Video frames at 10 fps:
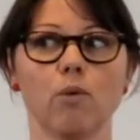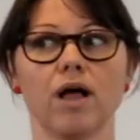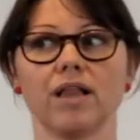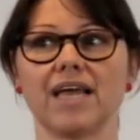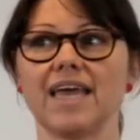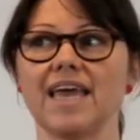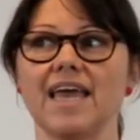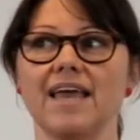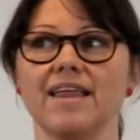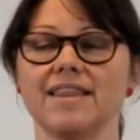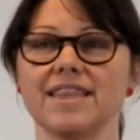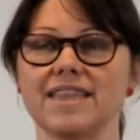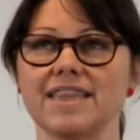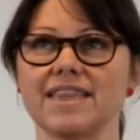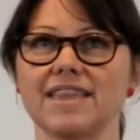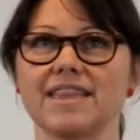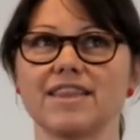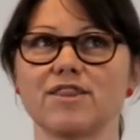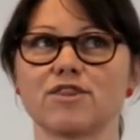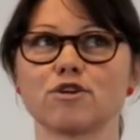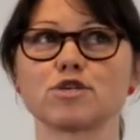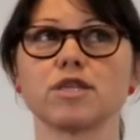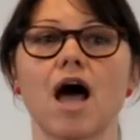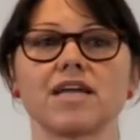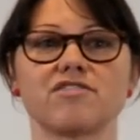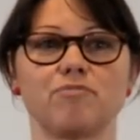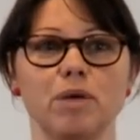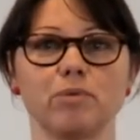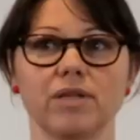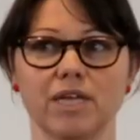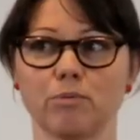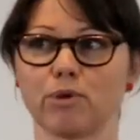Well, there's lots of people in a